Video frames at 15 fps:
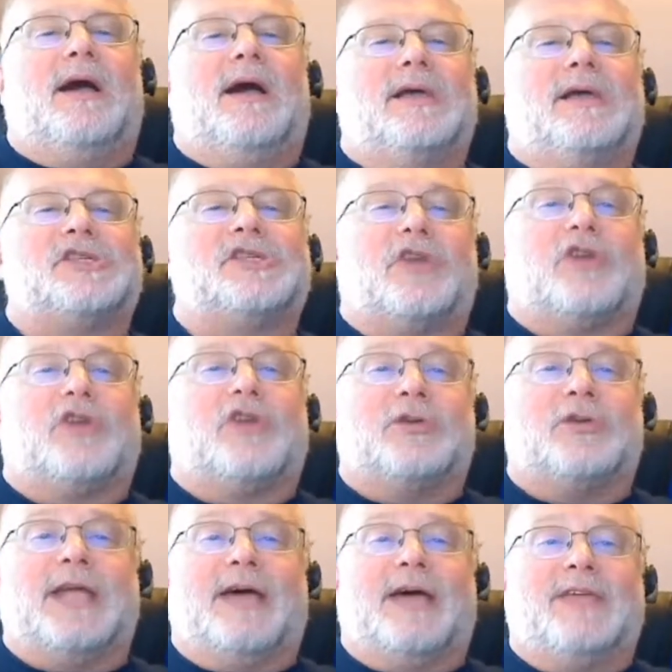structural
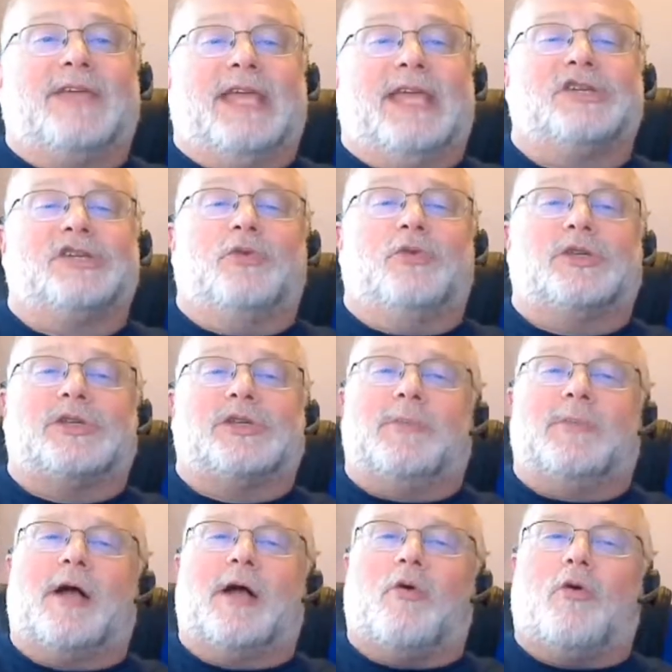navigation, which I'm
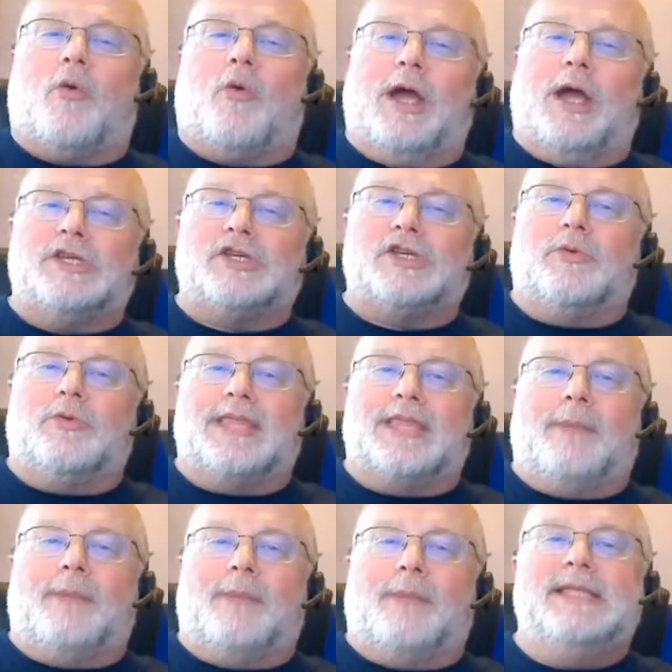not quite sure what
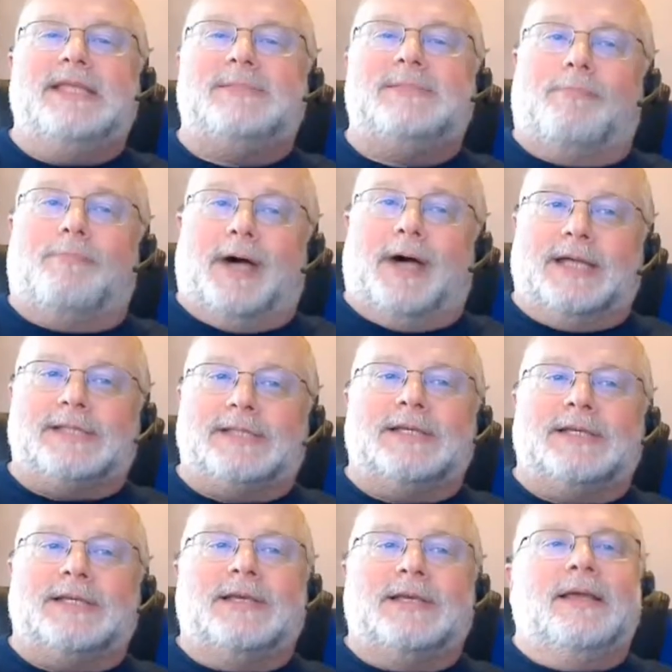that means, but
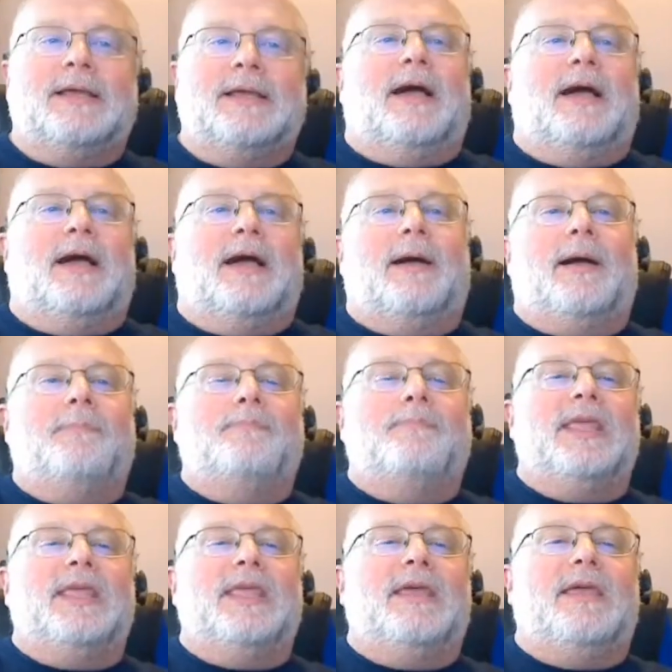
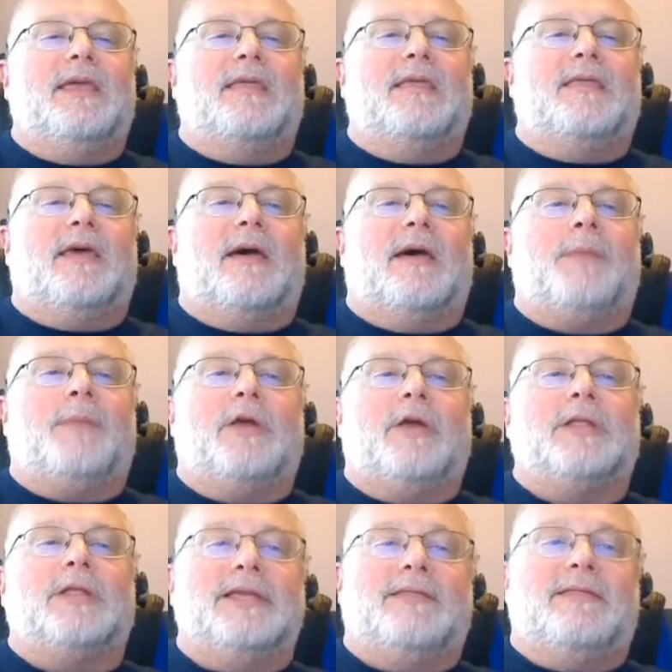
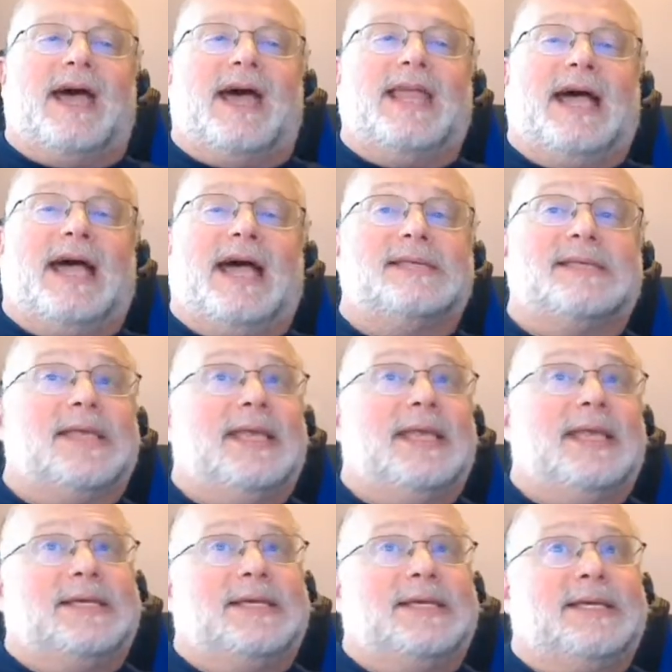apparently that has a
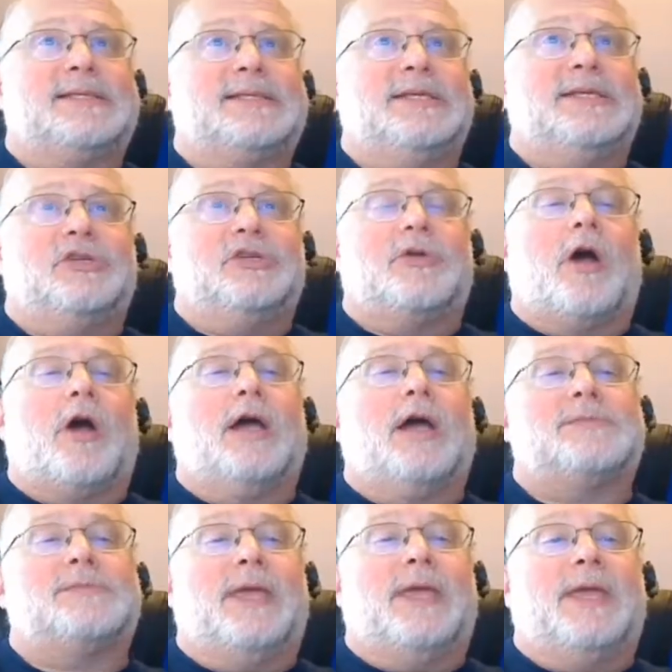tendency to
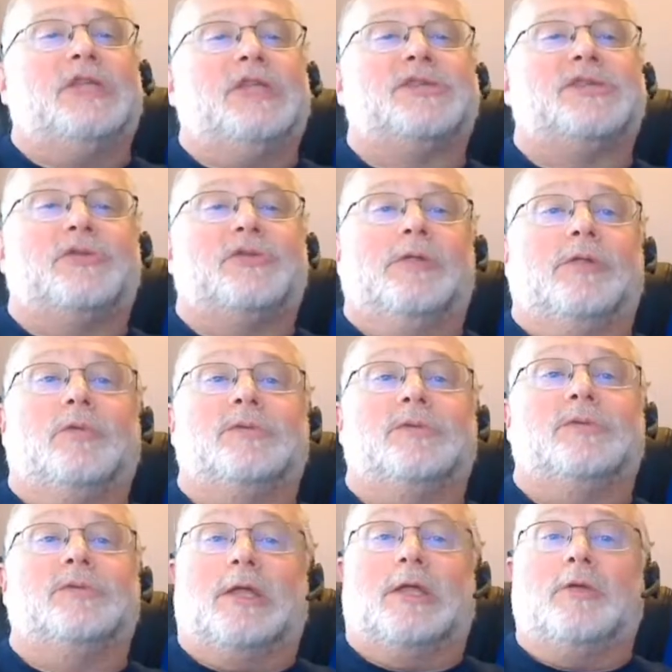cause pages to load
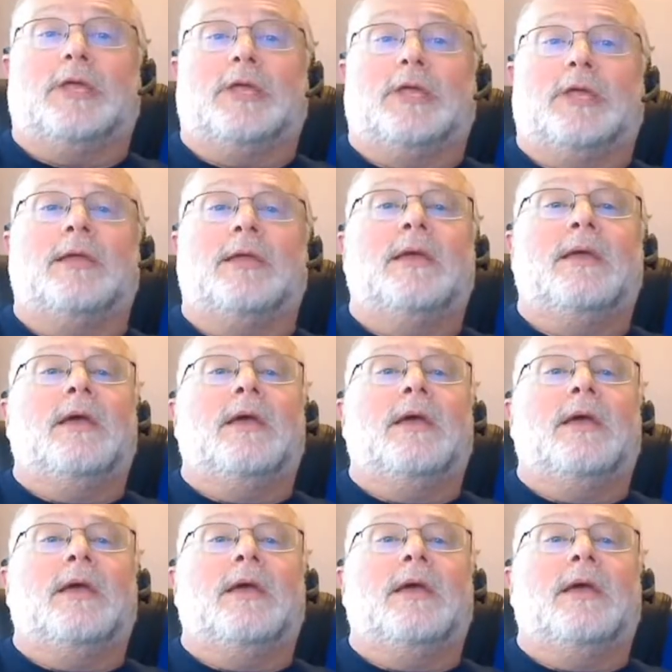slowly,